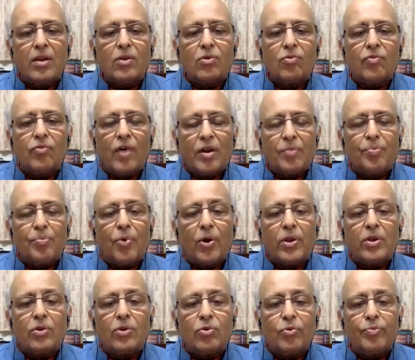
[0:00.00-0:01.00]
to
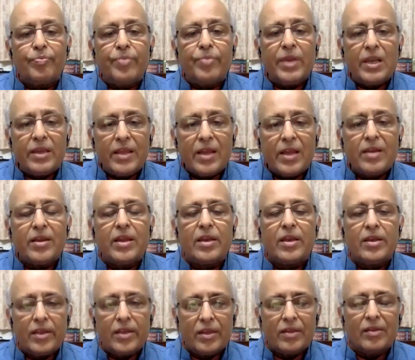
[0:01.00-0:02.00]
1.2 billion
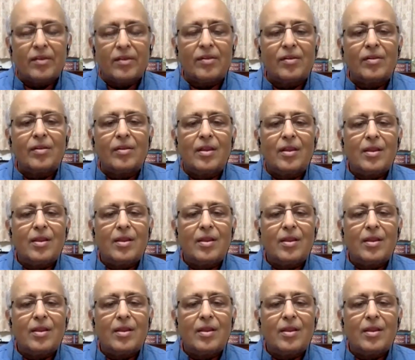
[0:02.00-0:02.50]
Indians